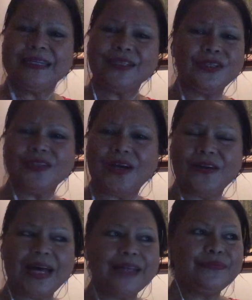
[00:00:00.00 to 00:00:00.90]
You
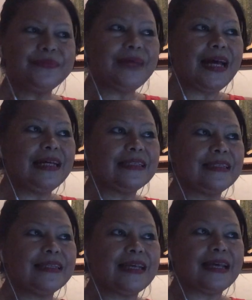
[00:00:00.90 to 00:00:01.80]
know, I'm
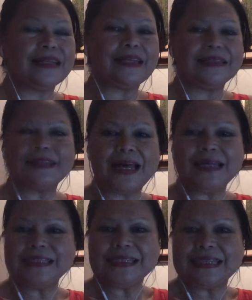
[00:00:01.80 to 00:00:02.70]
I
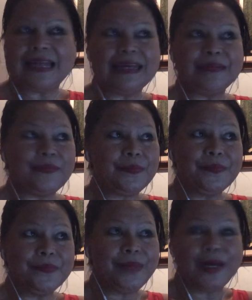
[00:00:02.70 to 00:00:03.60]
just like
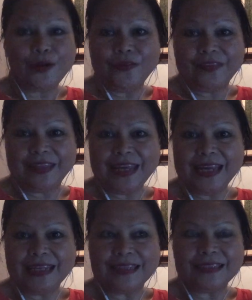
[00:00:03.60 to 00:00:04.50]
my own
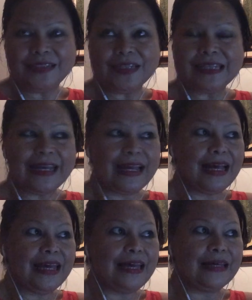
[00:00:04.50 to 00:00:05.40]
thing. It's not like
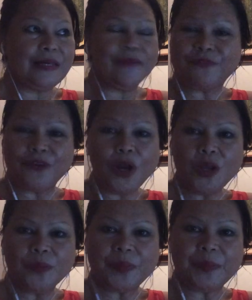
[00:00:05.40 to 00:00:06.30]
I I
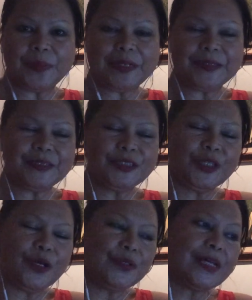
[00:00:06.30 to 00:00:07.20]
follow people.
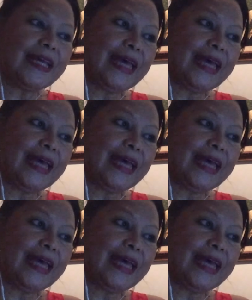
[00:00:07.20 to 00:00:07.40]
So.